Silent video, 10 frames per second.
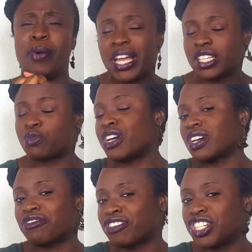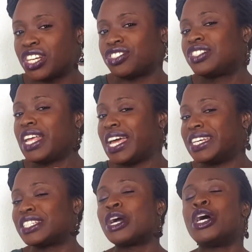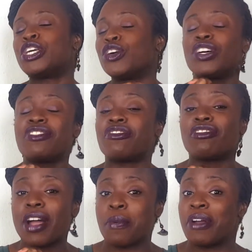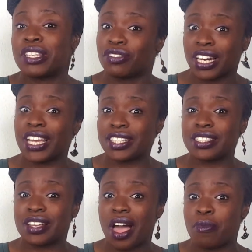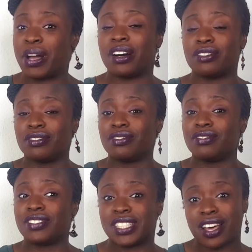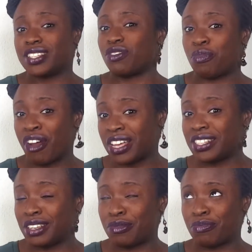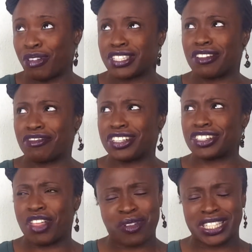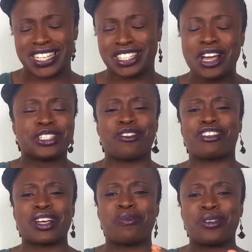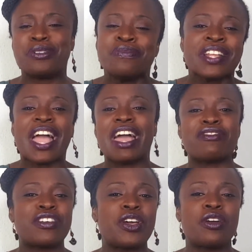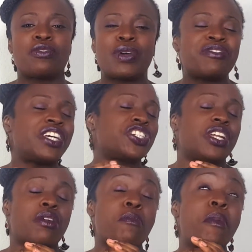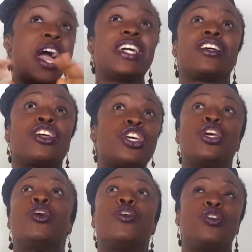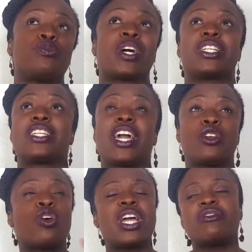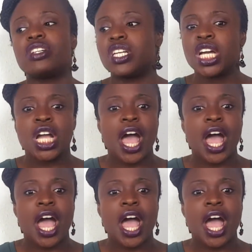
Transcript: big this press coverage is, you could even write a press release about the size of the press coverage, if that makes sense. So, for example, if you've been featured in an amazing, huge magazine, or even